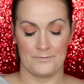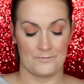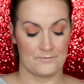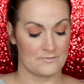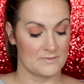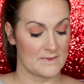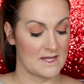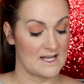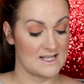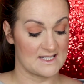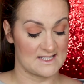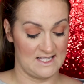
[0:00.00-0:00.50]

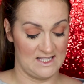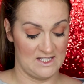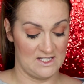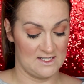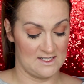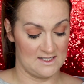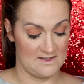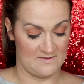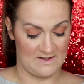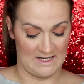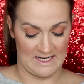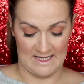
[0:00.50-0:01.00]
It's
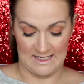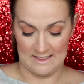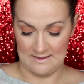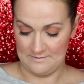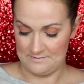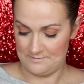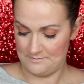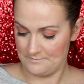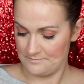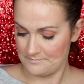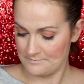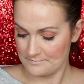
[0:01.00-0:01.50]
lovely.
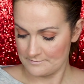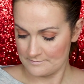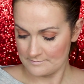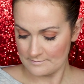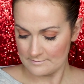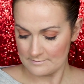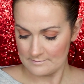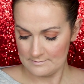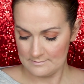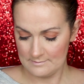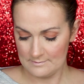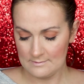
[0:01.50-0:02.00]

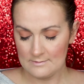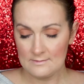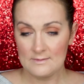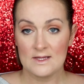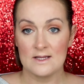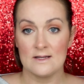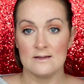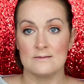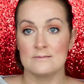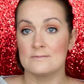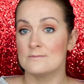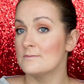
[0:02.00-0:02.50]

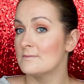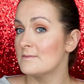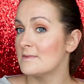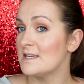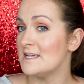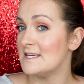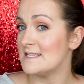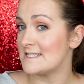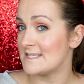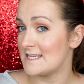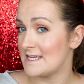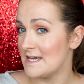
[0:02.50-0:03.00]
Can
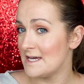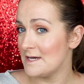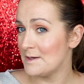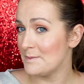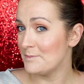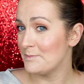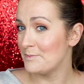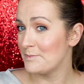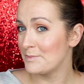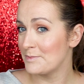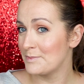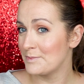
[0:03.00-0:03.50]
you see it?
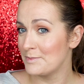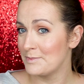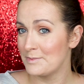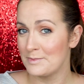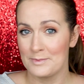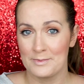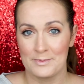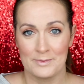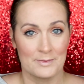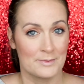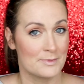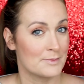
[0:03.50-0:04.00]

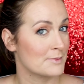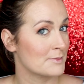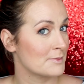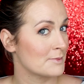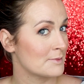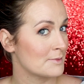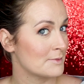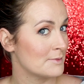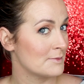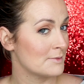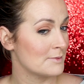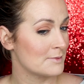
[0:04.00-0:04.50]

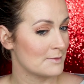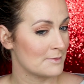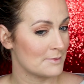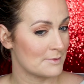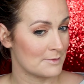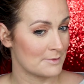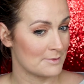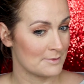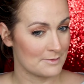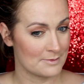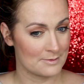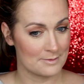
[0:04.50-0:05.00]

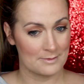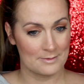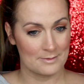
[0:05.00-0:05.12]
I'm